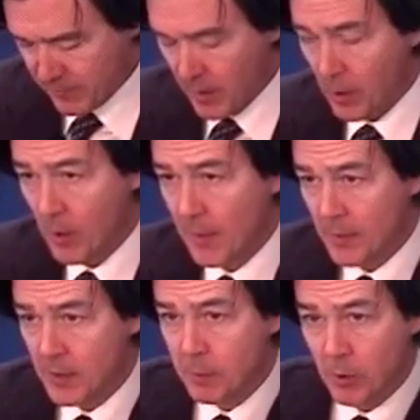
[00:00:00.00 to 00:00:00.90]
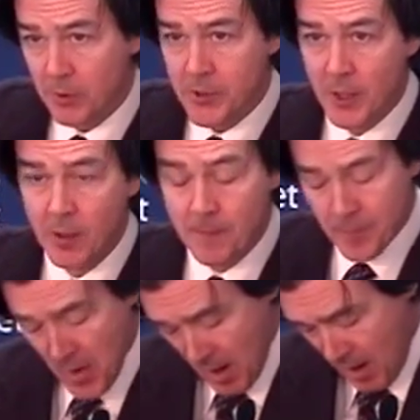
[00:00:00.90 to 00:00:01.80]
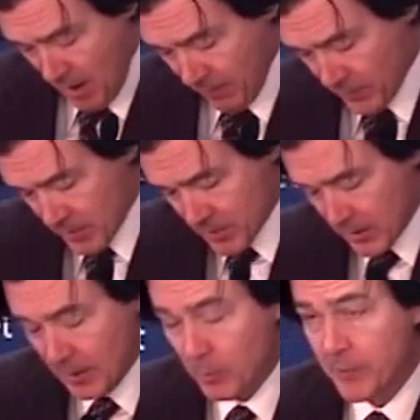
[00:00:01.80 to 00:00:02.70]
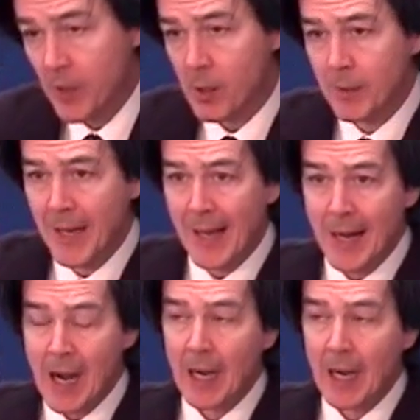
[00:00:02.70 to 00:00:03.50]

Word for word: fellow at the Leopold Center for Sustainable Development at